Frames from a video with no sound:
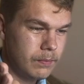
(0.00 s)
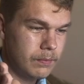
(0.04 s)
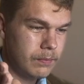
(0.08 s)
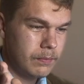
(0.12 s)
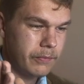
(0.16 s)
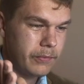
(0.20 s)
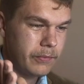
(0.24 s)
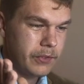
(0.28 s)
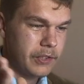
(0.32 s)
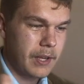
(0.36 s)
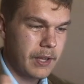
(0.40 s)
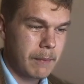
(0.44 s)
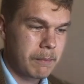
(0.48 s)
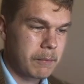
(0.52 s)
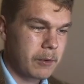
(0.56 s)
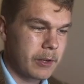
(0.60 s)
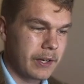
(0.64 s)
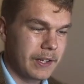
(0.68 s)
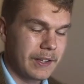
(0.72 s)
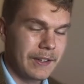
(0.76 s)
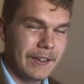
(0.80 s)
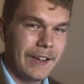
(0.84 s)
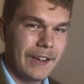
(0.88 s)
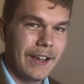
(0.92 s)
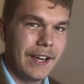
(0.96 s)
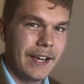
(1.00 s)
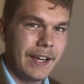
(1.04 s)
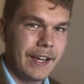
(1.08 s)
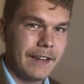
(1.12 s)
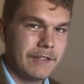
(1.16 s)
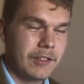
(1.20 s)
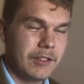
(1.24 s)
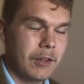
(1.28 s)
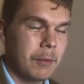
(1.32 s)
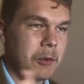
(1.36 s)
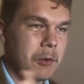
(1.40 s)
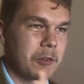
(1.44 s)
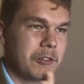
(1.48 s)
separate lives,
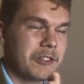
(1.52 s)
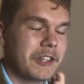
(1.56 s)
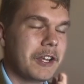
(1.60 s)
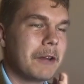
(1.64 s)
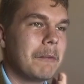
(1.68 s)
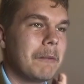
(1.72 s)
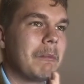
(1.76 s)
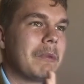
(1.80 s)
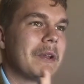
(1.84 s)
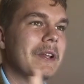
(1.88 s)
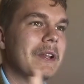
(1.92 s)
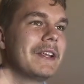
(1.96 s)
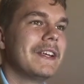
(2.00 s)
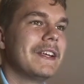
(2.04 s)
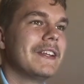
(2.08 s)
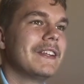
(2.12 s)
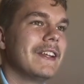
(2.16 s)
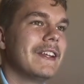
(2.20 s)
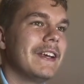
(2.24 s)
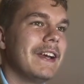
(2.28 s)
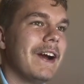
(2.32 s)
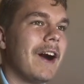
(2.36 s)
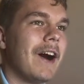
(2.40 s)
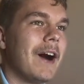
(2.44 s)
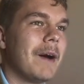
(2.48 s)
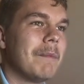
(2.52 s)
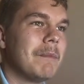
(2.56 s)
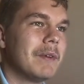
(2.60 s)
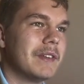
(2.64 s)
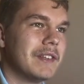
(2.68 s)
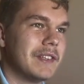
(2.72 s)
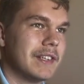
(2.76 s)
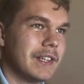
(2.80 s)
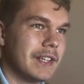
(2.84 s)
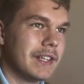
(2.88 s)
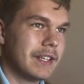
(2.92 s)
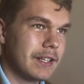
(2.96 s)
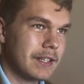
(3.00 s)
almost completely
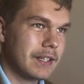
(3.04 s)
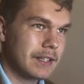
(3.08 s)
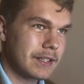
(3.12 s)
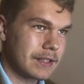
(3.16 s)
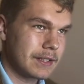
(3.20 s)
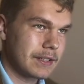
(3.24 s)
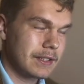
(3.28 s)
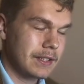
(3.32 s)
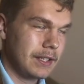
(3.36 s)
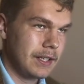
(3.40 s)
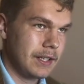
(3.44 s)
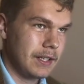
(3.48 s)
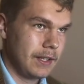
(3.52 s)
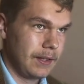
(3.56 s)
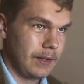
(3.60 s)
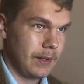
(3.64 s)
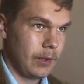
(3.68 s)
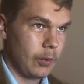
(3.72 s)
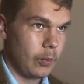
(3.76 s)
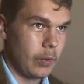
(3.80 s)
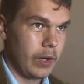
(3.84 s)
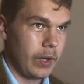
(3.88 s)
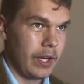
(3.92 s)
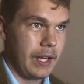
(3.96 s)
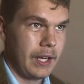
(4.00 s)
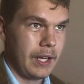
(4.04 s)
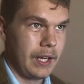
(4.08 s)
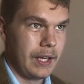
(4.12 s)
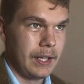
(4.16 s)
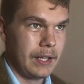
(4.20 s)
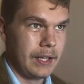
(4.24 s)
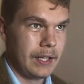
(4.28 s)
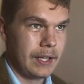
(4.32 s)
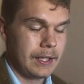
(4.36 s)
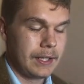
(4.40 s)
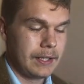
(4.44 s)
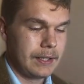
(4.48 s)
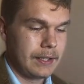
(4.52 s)
opposite in the way
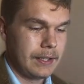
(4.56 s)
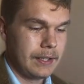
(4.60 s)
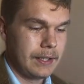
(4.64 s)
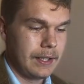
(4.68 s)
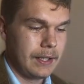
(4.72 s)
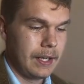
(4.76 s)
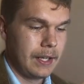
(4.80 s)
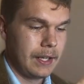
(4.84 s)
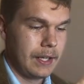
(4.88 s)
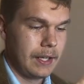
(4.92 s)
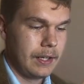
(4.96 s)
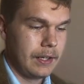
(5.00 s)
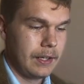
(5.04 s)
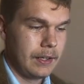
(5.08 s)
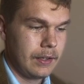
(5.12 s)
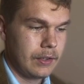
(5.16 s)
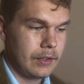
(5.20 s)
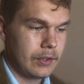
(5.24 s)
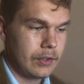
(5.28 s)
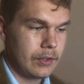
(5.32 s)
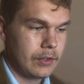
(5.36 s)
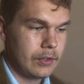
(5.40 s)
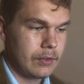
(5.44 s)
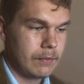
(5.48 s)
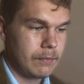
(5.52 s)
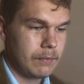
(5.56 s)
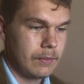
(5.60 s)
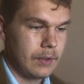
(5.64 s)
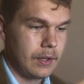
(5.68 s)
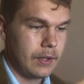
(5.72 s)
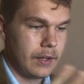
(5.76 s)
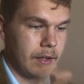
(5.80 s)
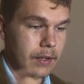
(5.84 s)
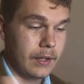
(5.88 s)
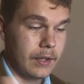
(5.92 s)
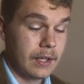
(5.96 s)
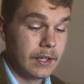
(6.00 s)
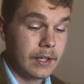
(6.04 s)
that they
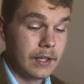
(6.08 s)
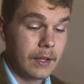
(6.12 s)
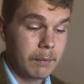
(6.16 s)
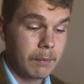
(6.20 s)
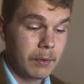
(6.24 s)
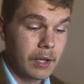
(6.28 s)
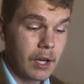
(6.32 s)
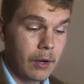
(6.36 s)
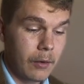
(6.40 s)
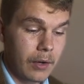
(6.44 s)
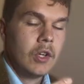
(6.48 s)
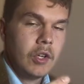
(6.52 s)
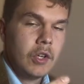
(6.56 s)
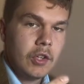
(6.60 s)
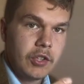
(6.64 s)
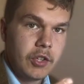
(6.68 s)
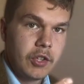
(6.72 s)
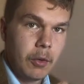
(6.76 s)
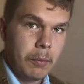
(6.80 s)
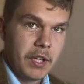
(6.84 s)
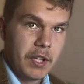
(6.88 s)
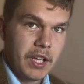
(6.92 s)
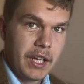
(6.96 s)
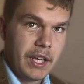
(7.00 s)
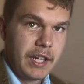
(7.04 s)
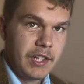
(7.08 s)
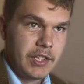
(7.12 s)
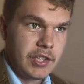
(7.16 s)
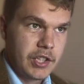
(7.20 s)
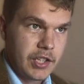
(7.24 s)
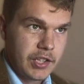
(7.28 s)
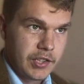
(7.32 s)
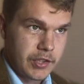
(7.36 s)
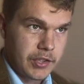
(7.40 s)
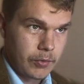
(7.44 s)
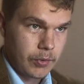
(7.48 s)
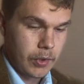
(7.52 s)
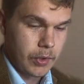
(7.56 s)
end up going. So
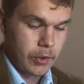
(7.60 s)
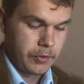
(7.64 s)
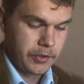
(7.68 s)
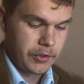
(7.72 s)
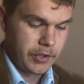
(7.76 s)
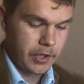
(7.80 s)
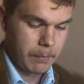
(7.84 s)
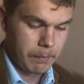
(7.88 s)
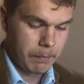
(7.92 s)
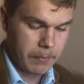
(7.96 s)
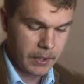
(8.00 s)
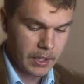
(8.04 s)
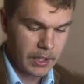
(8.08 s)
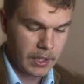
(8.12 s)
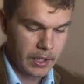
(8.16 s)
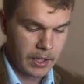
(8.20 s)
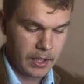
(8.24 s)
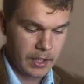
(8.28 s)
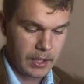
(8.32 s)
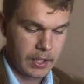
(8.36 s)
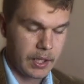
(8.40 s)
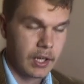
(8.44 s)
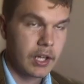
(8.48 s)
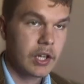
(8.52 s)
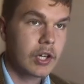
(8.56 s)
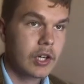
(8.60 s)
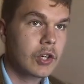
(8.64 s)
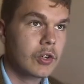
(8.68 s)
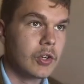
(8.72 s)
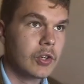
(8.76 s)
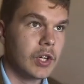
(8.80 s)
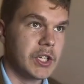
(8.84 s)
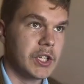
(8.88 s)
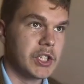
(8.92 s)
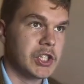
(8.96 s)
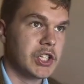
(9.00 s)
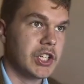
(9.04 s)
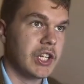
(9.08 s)
Pelagius grows up in a
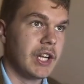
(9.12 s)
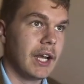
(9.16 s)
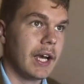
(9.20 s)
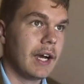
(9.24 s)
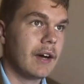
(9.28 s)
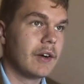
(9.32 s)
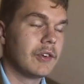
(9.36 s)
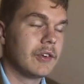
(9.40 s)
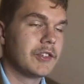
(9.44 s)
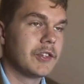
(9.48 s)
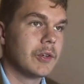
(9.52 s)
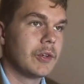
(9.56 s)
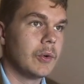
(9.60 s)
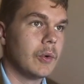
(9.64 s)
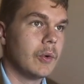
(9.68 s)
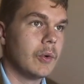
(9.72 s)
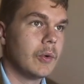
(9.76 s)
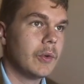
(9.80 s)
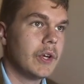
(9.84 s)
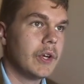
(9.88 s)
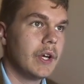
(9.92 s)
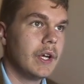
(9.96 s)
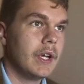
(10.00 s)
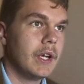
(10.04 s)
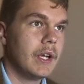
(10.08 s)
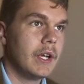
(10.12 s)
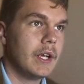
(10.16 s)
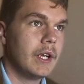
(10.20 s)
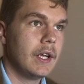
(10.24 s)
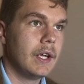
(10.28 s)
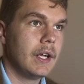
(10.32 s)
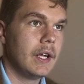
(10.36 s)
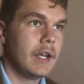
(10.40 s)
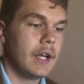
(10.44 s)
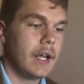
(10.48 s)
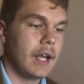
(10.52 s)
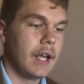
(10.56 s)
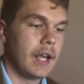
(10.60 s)
Christian household,
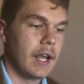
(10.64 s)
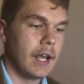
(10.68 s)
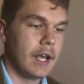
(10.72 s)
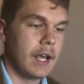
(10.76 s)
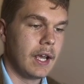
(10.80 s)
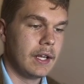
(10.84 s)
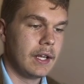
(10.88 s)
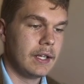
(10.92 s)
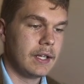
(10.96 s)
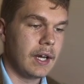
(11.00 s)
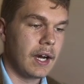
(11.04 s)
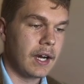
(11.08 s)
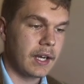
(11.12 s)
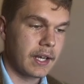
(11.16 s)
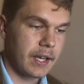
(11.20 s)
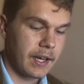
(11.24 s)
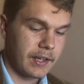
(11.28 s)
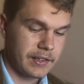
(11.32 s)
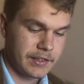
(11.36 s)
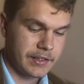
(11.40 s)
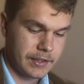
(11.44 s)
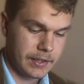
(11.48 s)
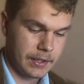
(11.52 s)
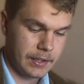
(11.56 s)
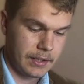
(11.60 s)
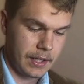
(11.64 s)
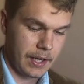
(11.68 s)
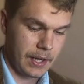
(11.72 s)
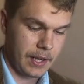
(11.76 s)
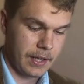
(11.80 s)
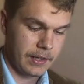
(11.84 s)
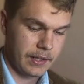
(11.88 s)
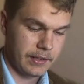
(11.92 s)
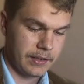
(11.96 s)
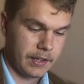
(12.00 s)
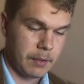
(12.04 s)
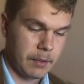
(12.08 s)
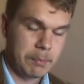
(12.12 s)
and Augustine
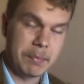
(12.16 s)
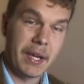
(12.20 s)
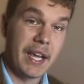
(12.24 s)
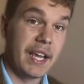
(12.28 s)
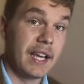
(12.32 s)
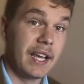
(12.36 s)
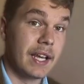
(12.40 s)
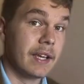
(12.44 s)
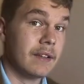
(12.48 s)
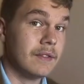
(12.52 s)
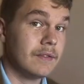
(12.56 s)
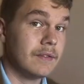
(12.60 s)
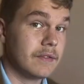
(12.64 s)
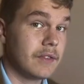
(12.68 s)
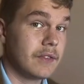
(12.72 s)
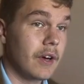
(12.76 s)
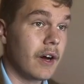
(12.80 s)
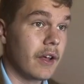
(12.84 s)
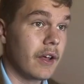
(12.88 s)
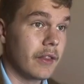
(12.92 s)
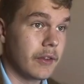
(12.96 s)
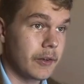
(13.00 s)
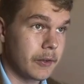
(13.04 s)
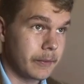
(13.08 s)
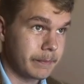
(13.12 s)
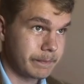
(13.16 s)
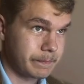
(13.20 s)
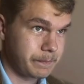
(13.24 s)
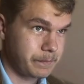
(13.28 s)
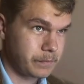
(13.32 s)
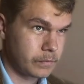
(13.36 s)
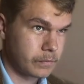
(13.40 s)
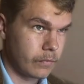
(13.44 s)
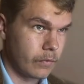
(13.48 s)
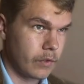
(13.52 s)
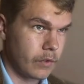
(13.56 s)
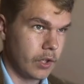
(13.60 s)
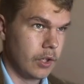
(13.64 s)
has a pagan father,
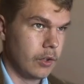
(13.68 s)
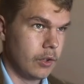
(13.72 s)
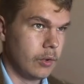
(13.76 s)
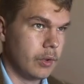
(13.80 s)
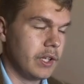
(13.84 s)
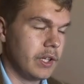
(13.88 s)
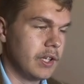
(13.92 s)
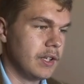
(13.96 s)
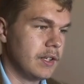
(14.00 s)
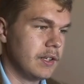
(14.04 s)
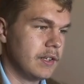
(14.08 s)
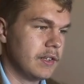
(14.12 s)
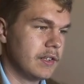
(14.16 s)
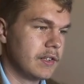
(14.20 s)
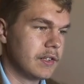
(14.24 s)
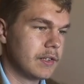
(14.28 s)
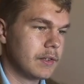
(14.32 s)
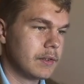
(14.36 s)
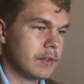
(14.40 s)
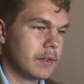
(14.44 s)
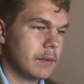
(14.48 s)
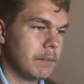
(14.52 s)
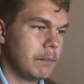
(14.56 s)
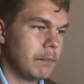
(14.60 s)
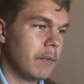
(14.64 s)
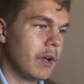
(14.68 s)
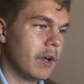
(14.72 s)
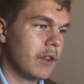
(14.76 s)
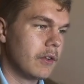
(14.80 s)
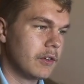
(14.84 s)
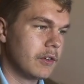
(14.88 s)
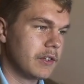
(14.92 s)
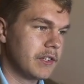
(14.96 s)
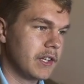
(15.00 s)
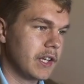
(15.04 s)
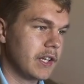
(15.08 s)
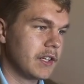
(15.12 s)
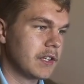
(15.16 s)
though his mother, Saint